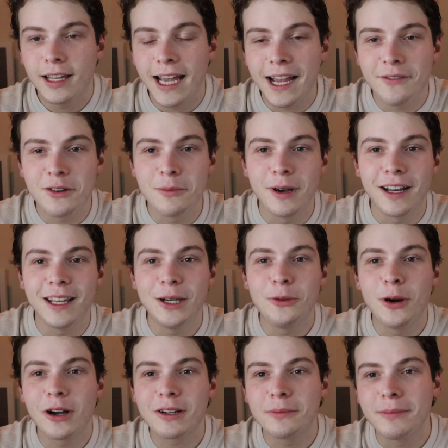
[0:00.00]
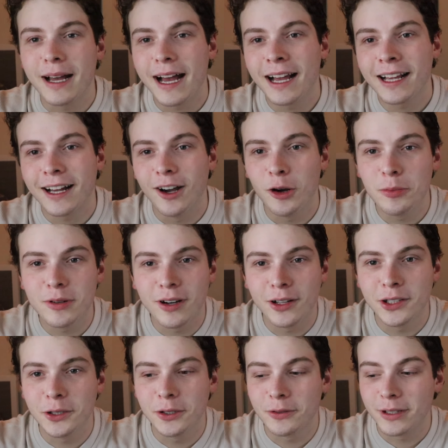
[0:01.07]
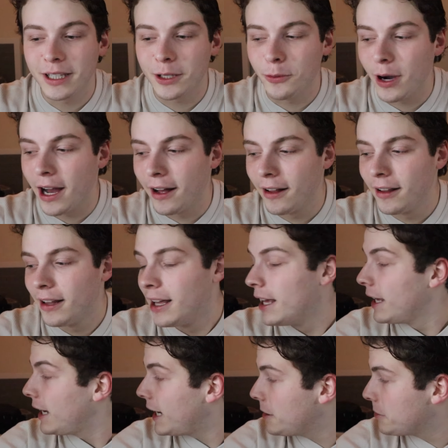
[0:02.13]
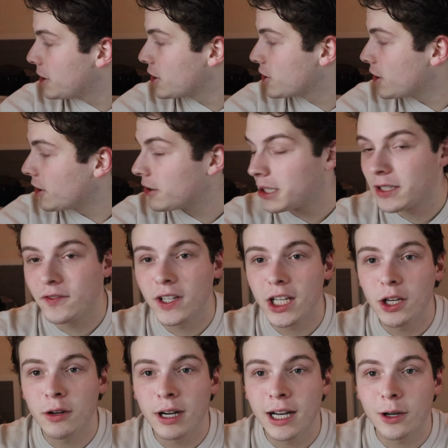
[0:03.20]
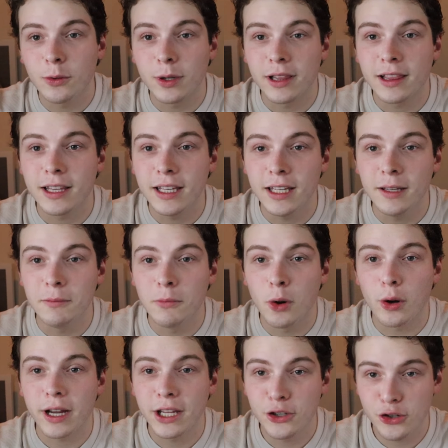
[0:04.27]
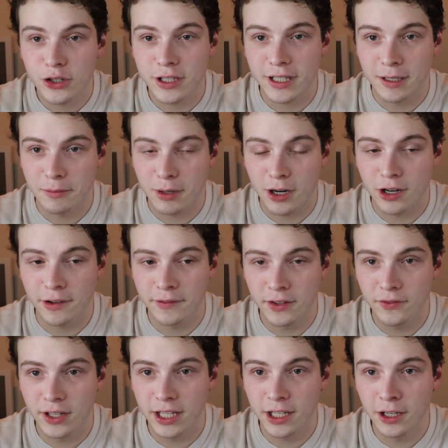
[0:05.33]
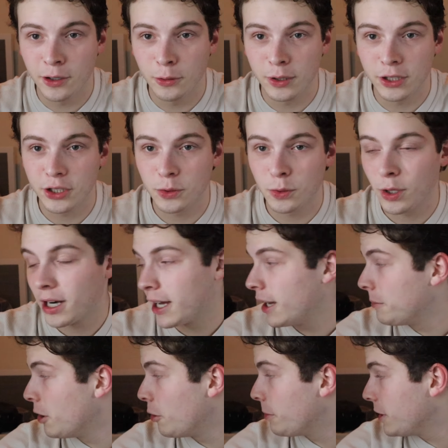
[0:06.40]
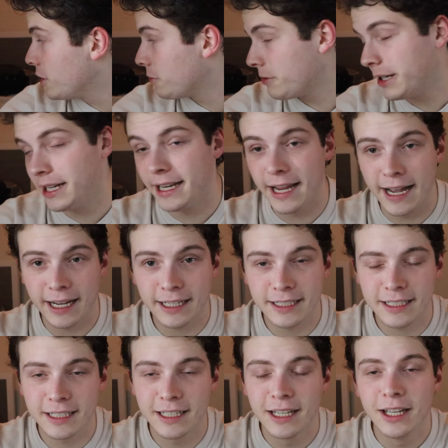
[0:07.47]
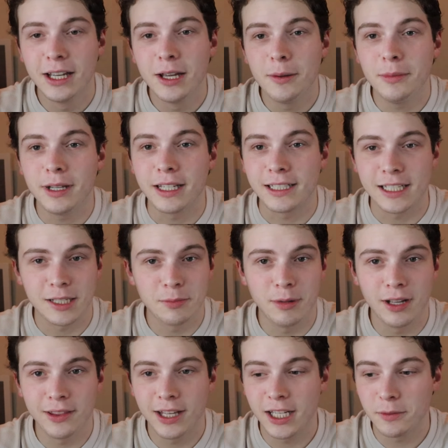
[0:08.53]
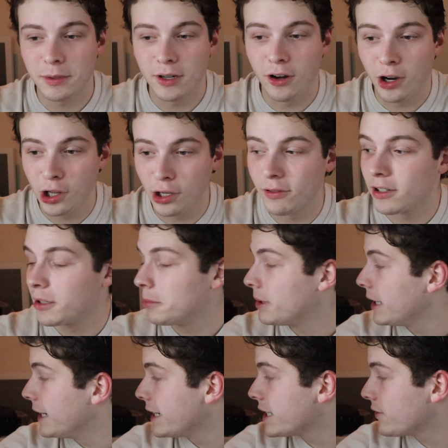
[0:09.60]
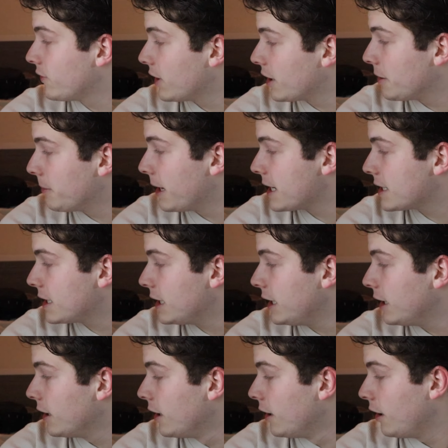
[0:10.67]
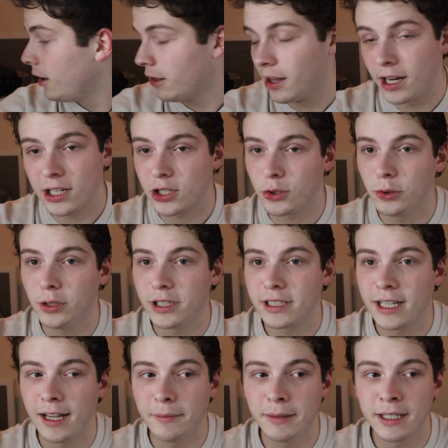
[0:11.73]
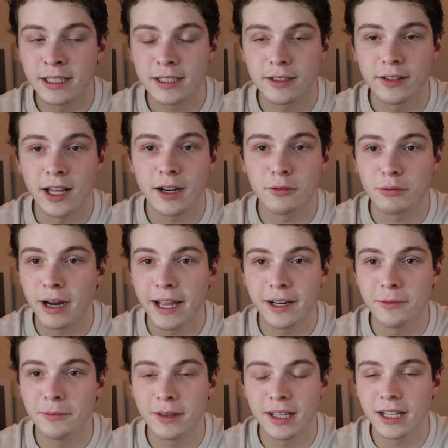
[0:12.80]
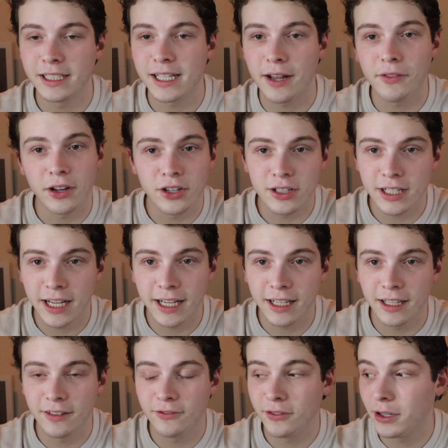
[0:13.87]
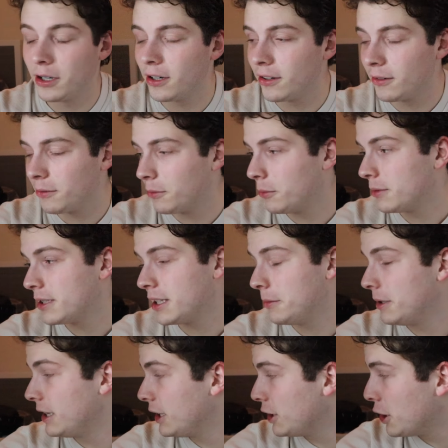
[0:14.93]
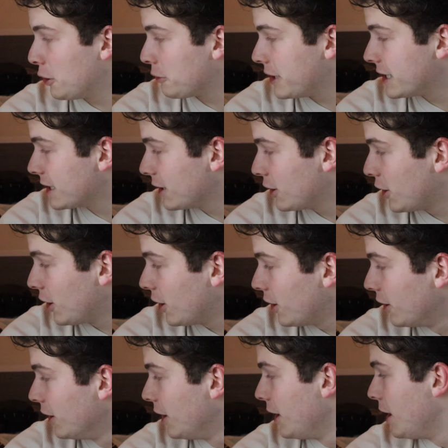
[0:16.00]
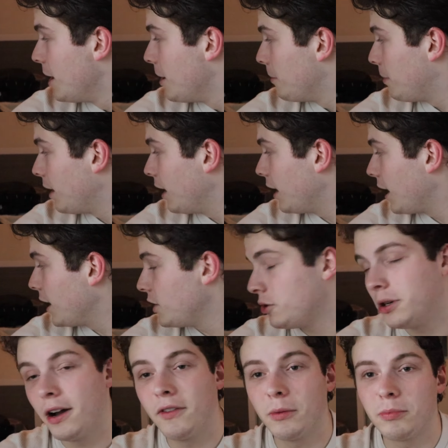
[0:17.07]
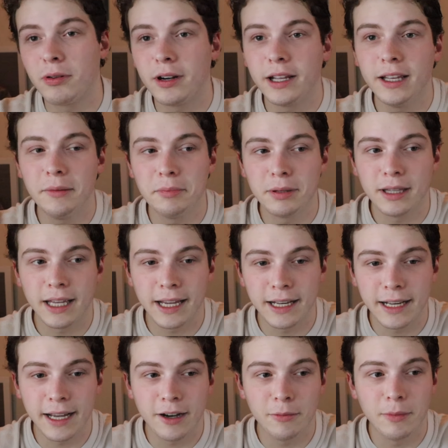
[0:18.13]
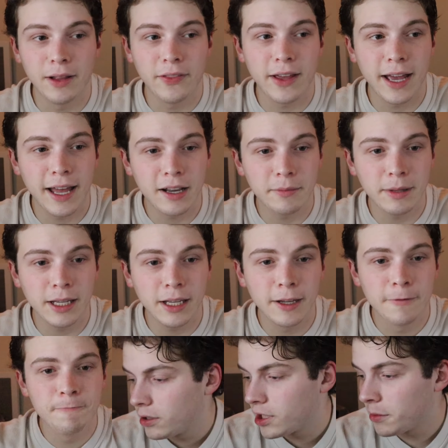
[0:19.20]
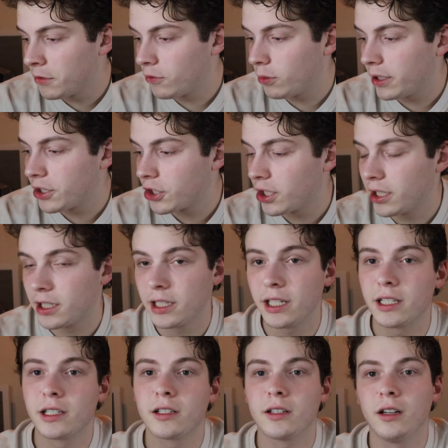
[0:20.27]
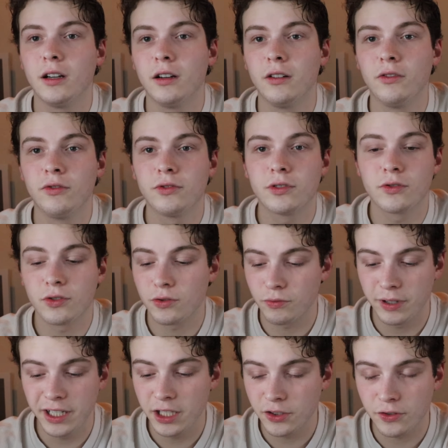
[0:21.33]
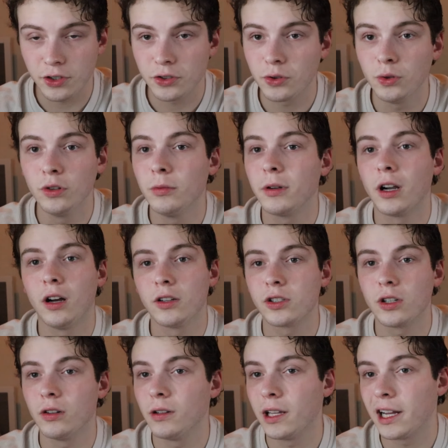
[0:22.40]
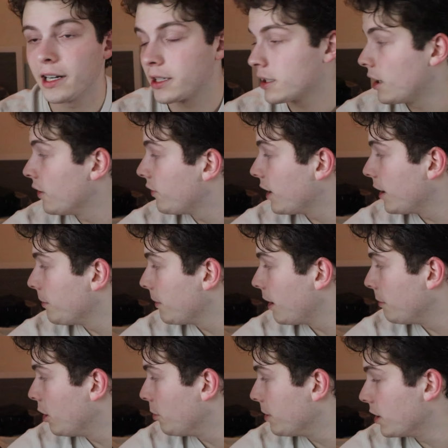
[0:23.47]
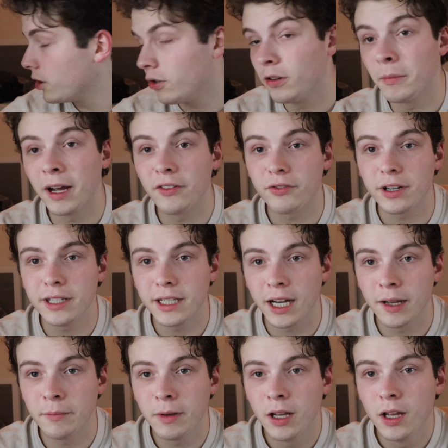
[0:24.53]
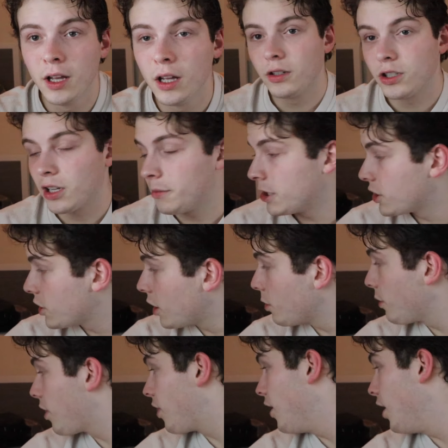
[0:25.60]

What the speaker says: Hey everybody, welcome back. I hope you're all doing really well. I'm going to start this video out with the more interesting part of the video, which is what I am hoping to read next, because this month has been all over the place, very messy, a lot of school assignments, a lot of random things I've undertaken for seemingly no reason at all. But I do have a pretty planned out month ahead of me, some of which consists of readings for school, but also a lot of stuff I'm hoping to do in my free time. So I'm going to start with